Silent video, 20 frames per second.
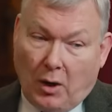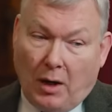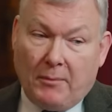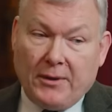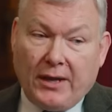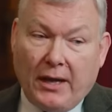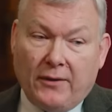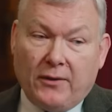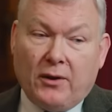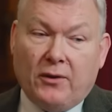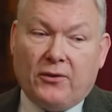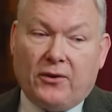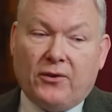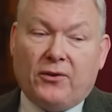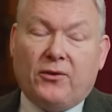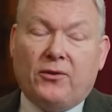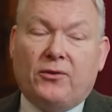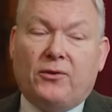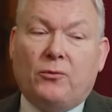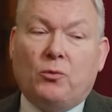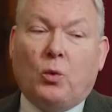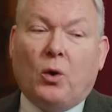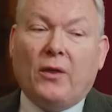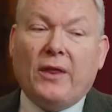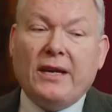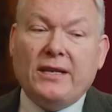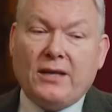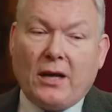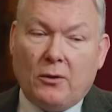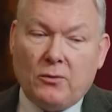I mean, what
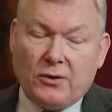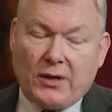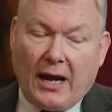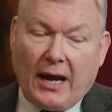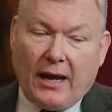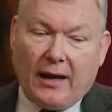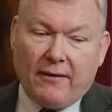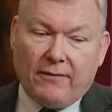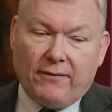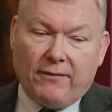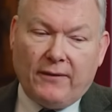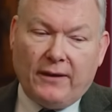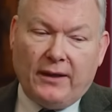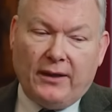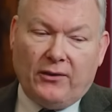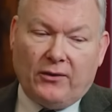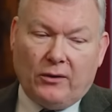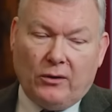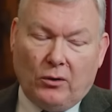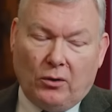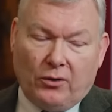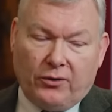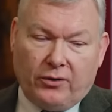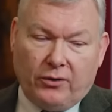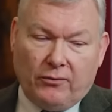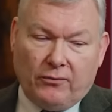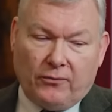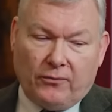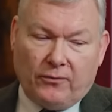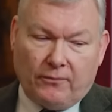they don't have is a lot
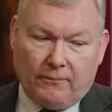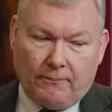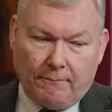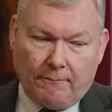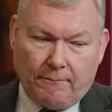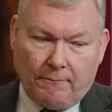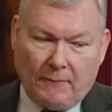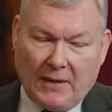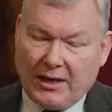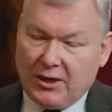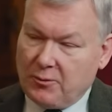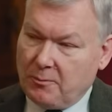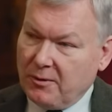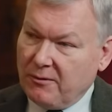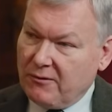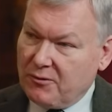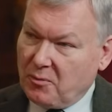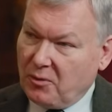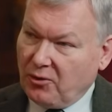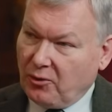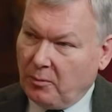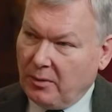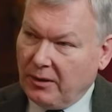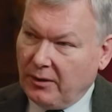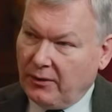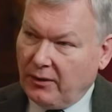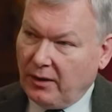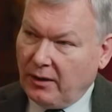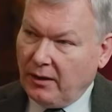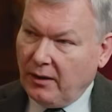of management
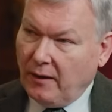responsibility.